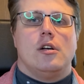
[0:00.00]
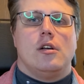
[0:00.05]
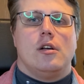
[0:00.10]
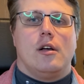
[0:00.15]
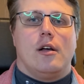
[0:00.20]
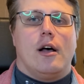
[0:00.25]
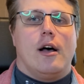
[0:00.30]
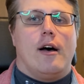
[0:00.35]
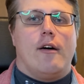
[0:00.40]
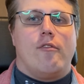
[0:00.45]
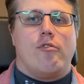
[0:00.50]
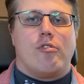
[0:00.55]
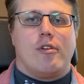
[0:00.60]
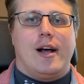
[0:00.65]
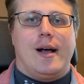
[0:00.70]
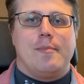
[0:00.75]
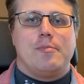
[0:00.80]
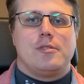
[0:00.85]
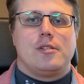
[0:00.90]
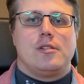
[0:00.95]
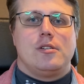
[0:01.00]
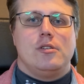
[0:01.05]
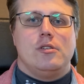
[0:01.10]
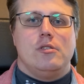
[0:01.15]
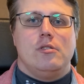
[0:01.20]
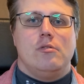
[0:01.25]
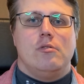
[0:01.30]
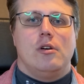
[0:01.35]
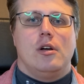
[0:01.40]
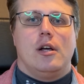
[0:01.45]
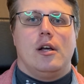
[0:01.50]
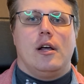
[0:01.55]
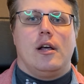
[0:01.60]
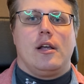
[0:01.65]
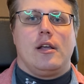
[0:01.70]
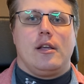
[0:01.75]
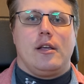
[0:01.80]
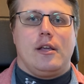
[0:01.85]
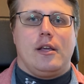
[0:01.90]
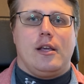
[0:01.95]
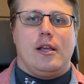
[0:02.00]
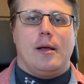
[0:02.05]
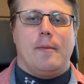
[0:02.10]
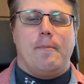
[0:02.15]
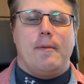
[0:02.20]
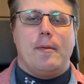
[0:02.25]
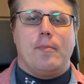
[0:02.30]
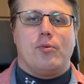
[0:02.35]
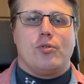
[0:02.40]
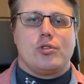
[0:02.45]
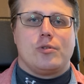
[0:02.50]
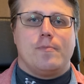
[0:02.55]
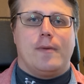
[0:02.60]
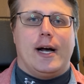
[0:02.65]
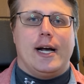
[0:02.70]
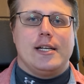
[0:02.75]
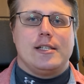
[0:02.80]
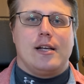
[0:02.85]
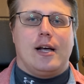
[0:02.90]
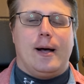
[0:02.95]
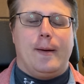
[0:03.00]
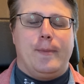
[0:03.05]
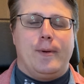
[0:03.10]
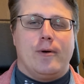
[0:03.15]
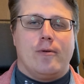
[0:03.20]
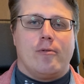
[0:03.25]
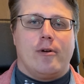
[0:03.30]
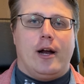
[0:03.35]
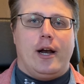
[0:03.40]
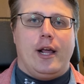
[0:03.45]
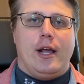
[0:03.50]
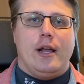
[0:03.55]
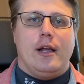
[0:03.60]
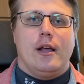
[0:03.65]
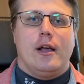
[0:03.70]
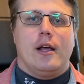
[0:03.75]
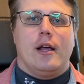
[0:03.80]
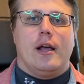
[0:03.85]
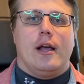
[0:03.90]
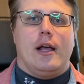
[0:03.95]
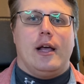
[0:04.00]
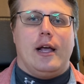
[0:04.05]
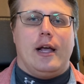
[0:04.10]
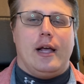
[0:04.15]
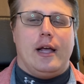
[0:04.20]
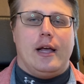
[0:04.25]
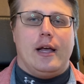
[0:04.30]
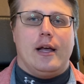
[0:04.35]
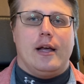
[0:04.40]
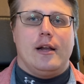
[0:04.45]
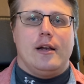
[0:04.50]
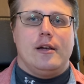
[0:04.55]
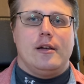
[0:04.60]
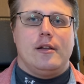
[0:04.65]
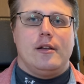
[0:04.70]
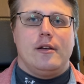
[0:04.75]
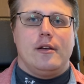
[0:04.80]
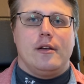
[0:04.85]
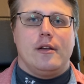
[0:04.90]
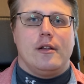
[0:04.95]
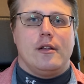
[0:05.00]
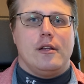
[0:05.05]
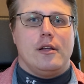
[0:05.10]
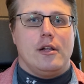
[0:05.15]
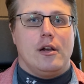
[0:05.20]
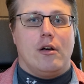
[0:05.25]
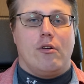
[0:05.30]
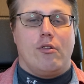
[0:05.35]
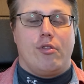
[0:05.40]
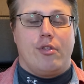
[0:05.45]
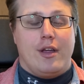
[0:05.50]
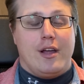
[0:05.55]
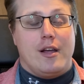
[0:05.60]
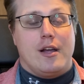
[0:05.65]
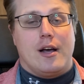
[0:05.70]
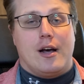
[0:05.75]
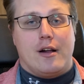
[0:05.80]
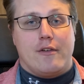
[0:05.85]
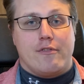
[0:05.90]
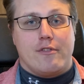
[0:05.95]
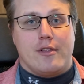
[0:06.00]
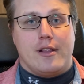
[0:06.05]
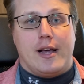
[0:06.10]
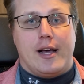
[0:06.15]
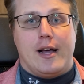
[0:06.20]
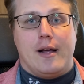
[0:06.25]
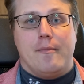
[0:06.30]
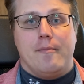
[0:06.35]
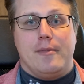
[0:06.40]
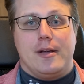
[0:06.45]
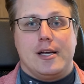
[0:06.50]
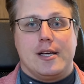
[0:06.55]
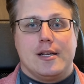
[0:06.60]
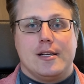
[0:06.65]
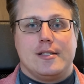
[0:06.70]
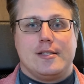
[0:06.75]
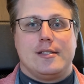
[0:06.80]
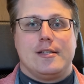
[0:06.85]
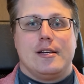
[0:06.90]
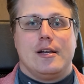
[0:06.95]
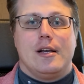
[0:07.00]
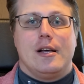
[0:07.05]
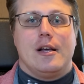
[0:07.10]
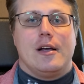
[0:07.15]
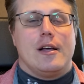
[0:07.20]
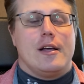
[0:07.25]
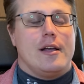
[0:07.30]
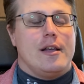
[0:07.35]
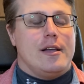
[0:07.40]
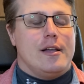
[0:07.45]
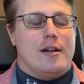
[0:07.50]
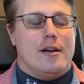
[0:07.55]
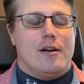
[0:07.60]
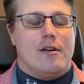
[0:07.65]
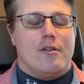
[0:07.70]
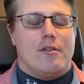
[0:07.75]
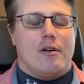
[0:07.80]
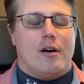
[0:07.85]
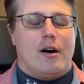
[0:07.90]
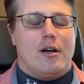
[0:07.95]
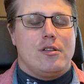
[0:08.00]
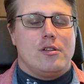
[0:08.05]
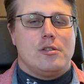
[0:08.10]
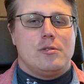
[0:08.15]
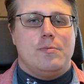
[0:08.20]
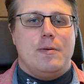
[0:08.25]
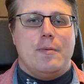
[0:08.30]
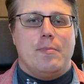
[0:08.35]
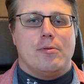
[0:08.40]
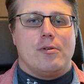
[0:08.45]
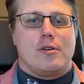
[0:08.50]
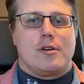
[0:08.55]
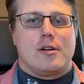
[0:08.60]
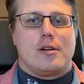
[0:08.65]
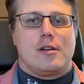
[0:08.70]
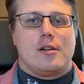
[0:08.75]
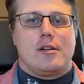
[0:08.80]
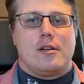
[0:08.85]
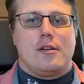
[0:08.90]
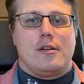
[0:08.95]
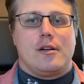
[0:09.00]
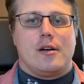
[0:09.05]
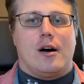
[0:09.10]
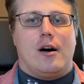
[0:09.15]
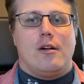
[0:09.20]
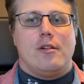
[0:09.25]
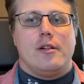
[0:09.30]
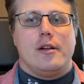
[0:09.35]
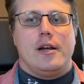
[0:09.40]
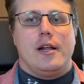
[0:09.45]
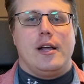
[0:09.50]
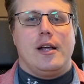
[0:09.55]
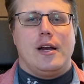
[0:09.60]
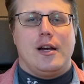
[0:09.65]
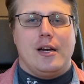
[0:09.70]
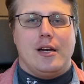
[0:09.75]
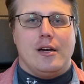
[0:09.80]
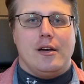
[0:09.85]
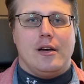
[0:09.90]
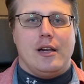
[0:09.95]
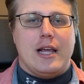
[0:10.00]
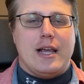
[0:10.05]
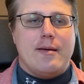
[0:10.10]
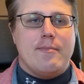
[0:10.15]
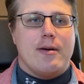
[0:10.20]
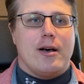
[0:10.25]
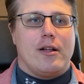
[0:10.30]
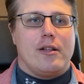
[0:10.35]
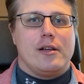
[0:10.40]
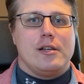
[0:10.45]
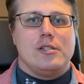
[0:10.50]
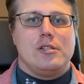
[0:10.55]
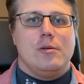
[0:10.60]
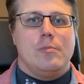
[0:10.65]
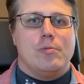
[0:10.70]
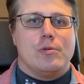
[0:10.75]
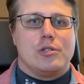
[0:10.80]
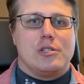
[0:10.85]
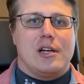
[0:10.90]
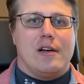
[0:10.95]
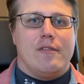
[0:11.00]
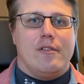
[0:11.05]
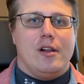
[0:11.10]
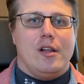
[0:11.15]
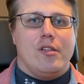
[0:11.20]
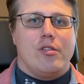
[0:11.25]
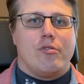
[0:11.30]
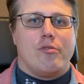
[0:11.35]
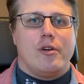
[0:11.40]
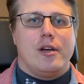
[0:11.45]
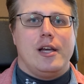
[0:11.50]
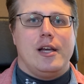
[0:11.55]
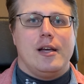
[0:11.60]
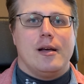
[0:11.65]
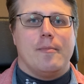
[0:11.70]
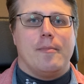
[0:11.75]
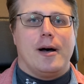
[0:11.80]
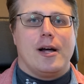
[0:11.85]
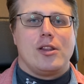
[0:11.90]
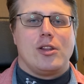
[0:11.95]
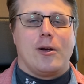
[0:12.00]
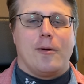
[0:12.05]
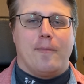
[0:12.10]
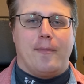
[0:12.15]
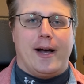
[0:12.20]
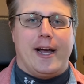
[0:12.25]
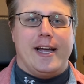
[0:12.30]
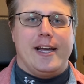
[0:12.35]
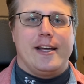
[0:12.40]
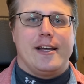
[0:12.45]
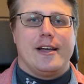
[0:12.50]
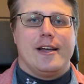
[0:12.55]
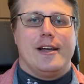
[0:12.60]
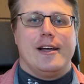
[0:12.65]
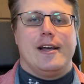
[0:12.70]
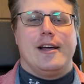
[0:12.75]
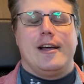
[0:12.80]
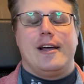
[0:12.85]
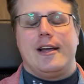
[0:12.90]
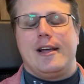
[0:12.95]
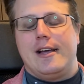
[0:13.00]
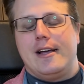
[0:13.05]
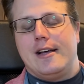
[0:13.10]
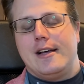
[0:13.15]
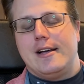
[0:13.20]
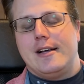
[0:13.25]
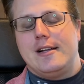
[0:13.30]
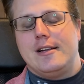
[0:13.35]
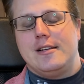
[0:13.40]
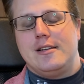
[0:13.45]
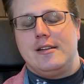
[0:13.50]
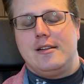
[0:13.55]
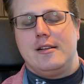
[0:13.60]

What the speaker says: of reps to get people's bikes up and running, and thank God for that, because all those people calling in and emailing Super 73 about their bike and